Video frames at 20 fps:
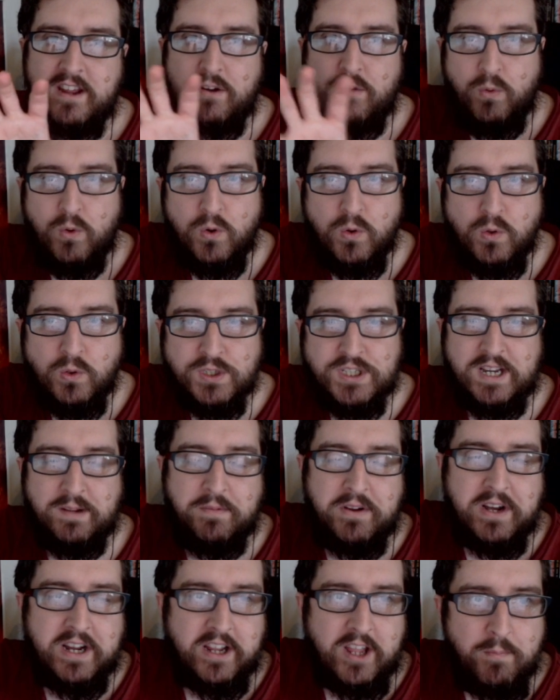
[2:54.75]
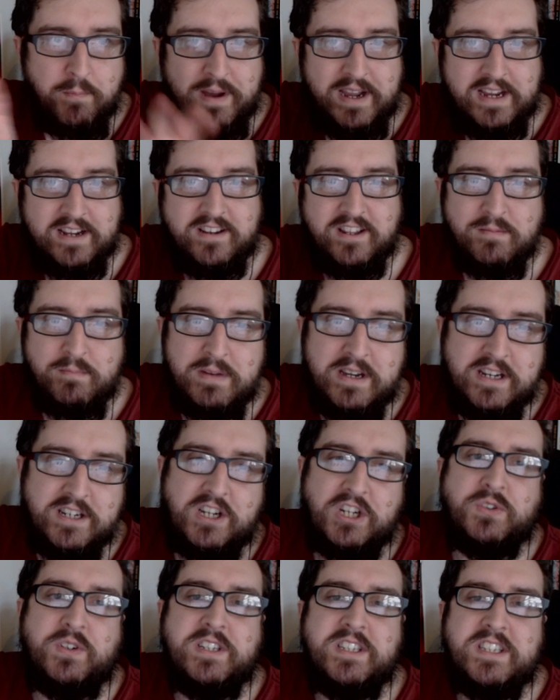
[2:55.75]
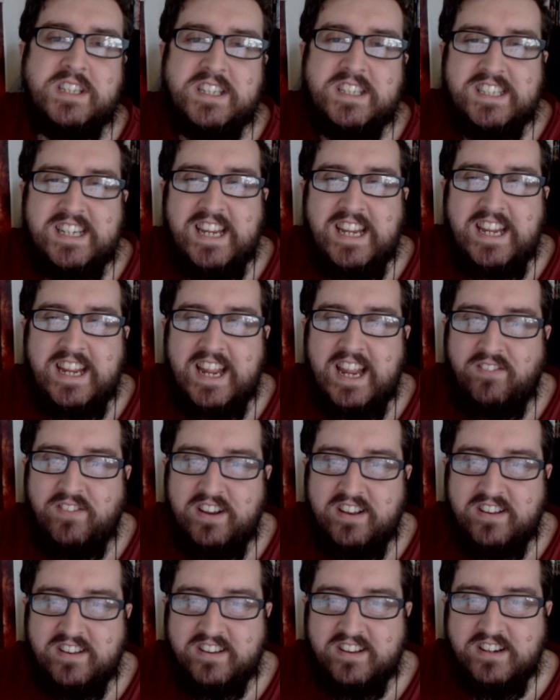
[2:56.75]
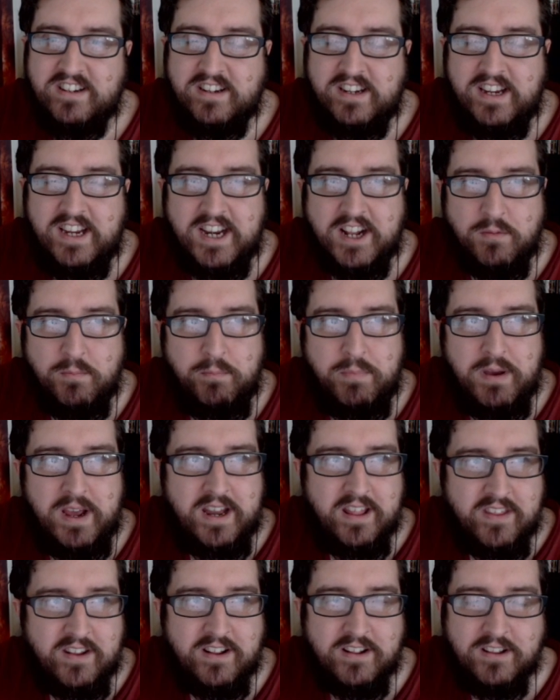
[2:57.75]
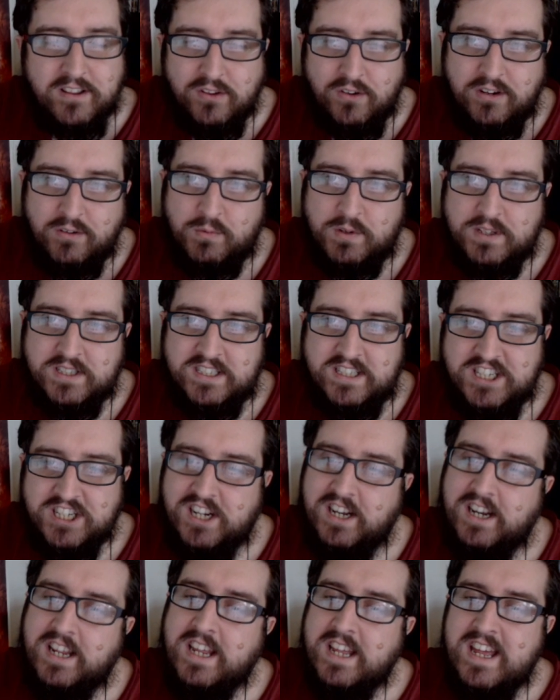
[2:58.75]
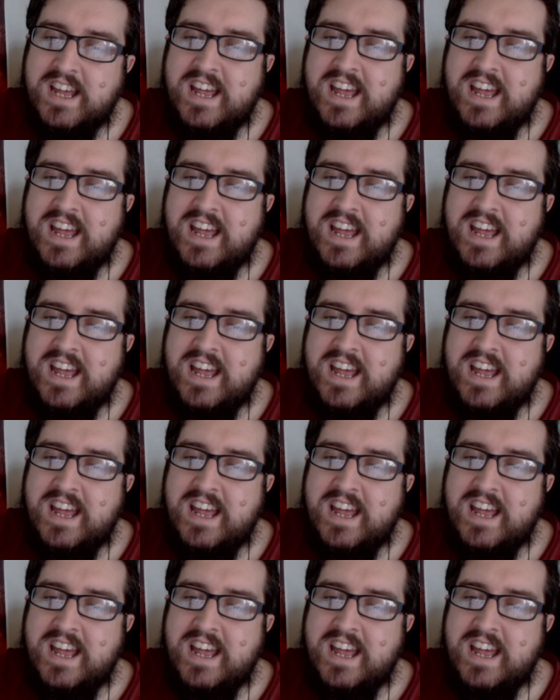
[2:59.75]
rules and I'm going to go back to the miniatures range and see if it's, you know, better than I thought it was initially.